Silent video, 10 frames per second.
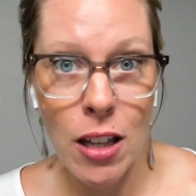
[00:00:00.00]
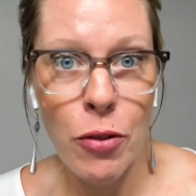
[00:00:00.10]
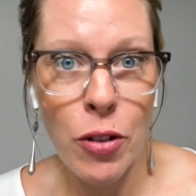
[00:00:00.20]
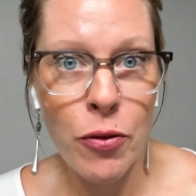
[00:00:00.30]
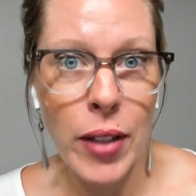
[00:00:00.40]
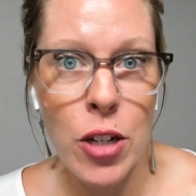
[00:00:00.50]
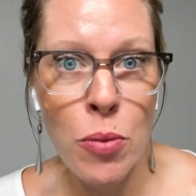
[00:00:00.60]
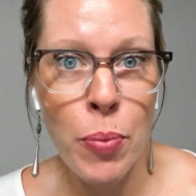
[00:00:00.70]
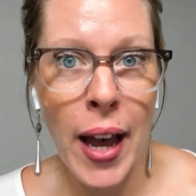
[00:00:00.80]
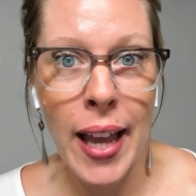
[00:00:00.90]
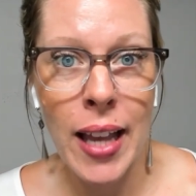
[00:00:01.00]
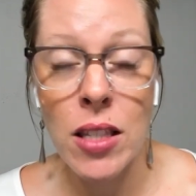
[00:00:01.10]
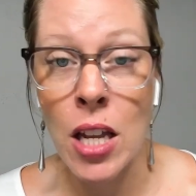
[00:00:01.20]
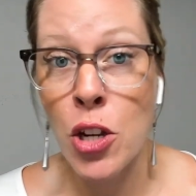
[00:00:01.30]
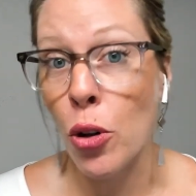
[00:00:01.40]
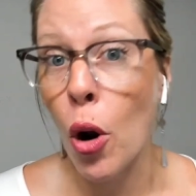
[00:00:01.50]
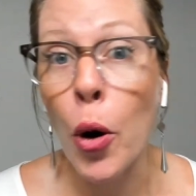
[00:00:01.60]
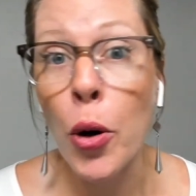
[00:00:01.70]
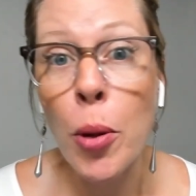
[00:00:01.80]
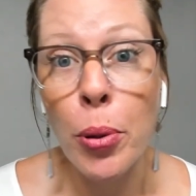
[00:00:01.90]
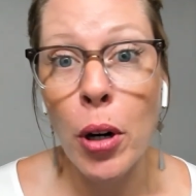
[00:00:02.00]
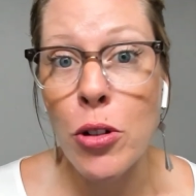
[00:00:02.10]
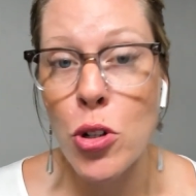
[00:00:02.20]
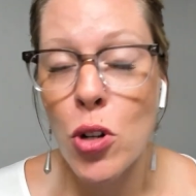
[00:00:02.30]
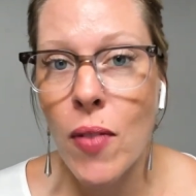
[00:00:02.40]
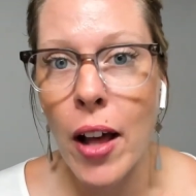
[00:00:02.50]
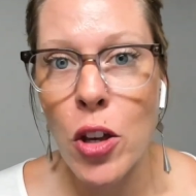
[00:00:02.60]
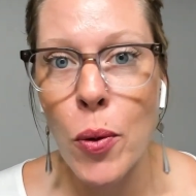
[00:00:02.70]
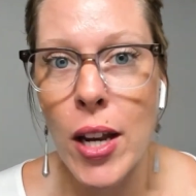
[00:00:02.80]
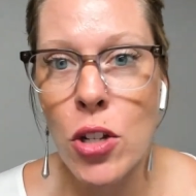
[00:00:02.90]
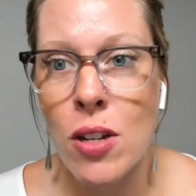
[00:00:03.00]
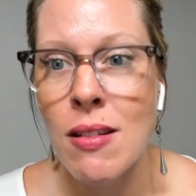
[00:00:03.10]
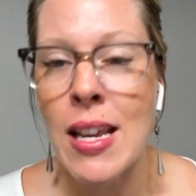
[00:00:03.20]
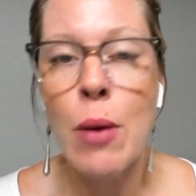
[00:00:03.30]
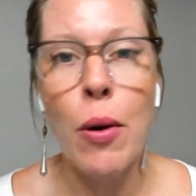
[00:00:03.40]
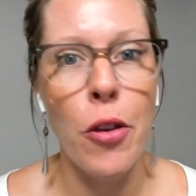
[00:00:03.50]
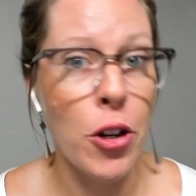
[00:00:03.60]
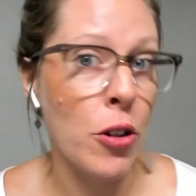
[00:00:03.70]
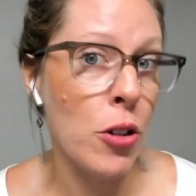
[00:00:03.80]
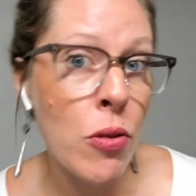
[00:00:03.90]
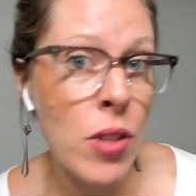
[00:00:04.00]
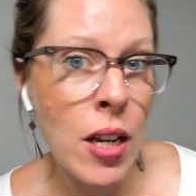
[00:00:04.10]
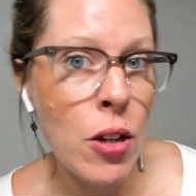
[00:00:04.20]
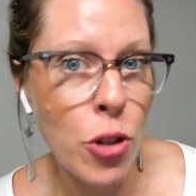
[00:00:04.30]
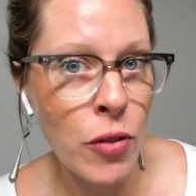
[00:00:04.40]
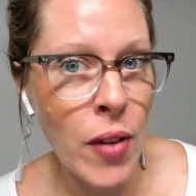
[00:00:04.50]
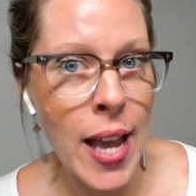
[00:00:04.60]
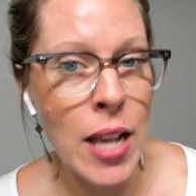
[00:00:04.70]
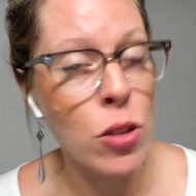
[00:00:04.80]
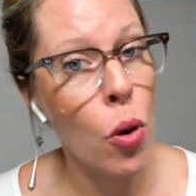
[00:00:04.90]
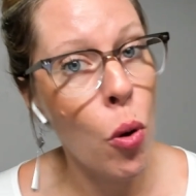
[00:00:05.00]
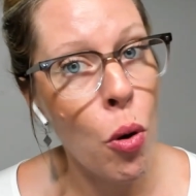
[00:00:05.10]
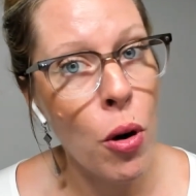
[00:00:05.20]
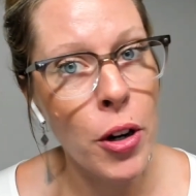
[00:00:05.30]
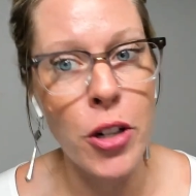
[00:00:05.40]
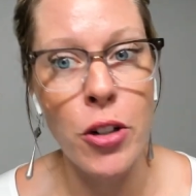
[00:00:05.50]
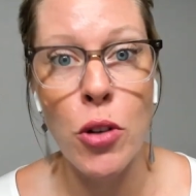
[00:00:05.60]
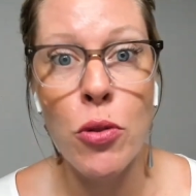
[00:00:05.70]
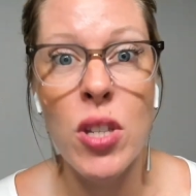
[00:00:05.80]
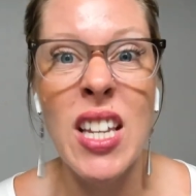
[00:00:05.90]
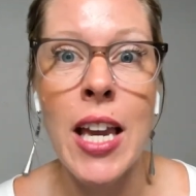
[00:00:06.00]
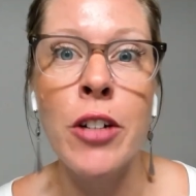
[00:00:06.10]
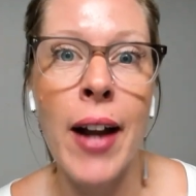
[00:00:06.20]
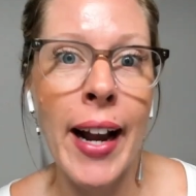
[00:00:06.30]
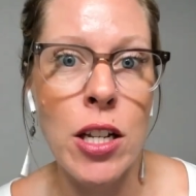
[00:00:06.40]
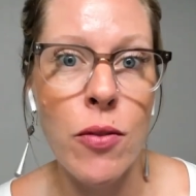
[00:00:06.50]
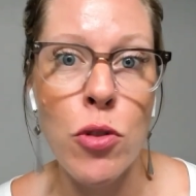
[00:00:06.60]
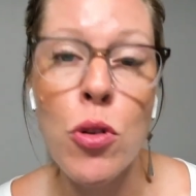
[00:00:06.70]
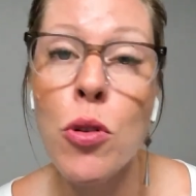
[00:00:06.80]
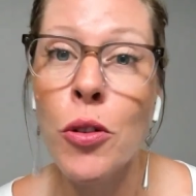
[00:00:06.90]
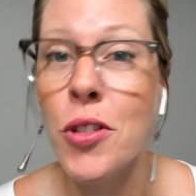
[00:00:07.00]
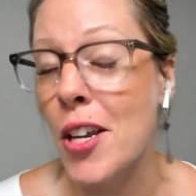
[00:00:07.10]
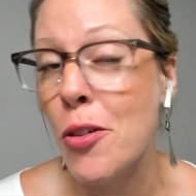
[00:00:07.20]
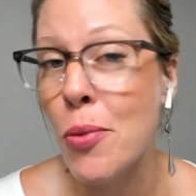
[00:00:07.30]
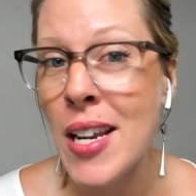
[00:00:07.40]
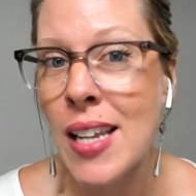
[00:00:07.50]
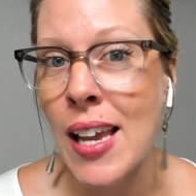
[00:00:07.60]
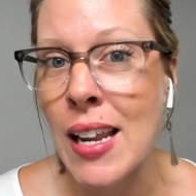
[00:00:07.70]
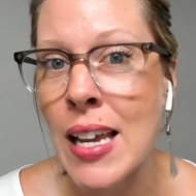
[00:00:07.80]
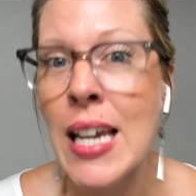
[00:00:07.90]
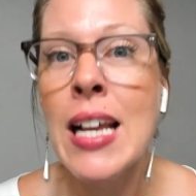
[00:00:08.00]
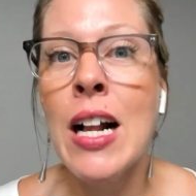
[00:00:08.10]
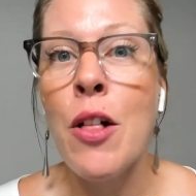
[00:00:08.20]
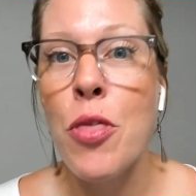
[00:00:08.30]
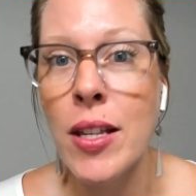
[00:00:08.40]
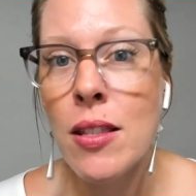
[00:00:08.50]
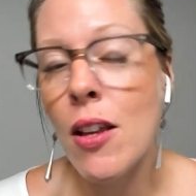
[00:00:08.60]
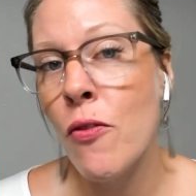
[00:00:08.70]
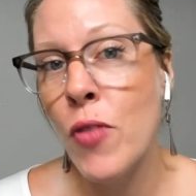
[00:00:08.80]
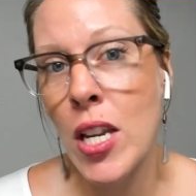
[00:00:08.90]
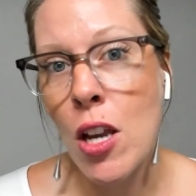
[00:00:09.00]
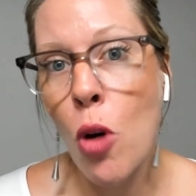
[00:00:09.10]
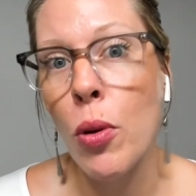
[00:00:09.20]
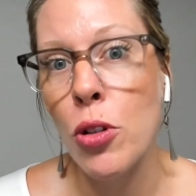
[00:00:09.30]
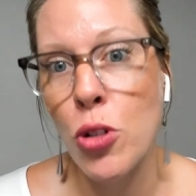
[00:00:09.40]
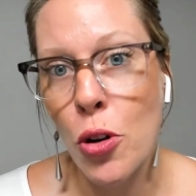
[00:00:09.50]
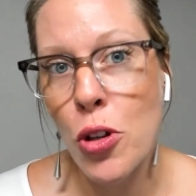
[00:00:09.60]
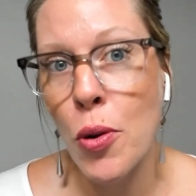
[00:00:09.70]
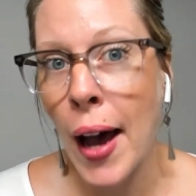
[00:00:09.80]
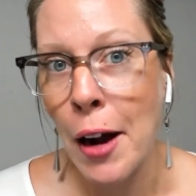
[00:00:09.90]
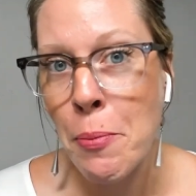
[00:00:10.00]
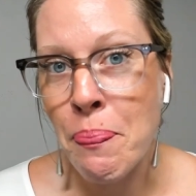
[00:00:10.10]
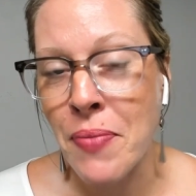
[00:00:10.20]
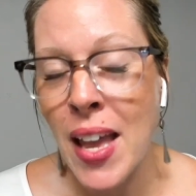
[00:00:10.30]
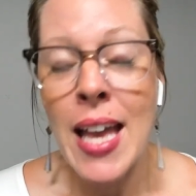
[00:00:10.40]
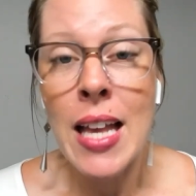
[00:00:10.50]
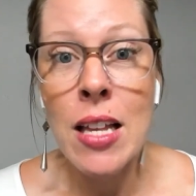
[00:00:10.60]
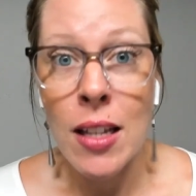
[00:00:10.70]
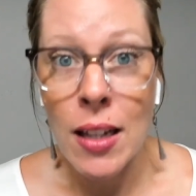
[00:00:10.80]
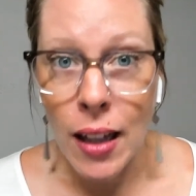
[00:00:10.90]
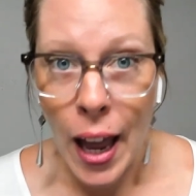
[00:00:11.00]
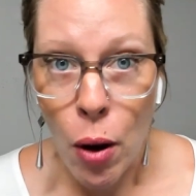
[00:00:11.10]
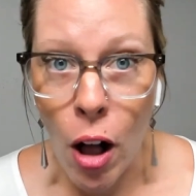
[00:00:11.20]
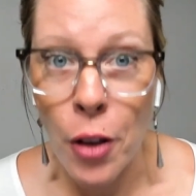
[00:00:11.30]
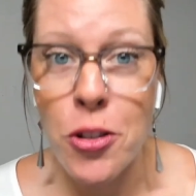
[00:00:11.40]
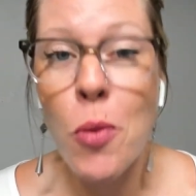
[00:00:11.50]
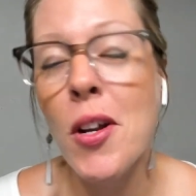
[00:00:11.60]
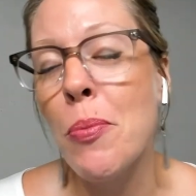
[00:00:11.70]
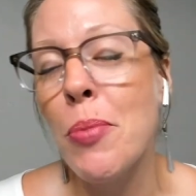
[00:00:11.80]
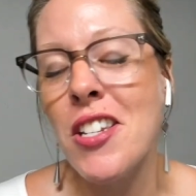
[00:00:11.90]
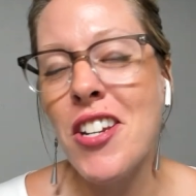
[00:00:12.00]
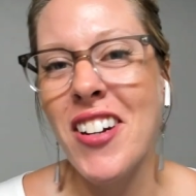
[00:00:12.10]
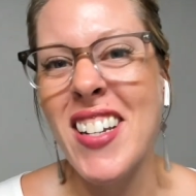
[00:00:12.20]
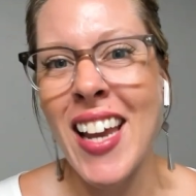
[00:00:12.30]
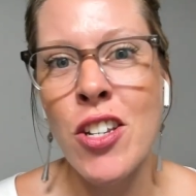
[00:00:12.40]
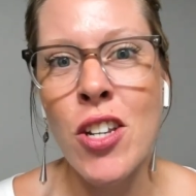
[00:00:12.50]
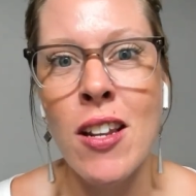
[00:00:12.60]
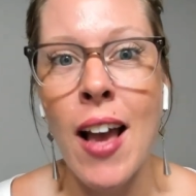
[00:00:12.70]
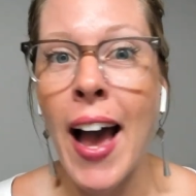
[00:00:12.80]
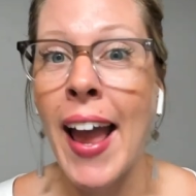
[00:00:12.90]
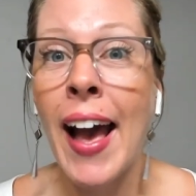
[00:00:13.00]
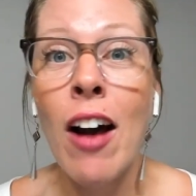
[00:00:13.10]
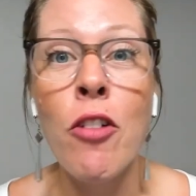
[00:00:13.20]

self-inflation bias in your own approach to evaluation, whether you're using surveys or you're using interactive tools like we did, this video will show you how. I also want to bring to your attention, I have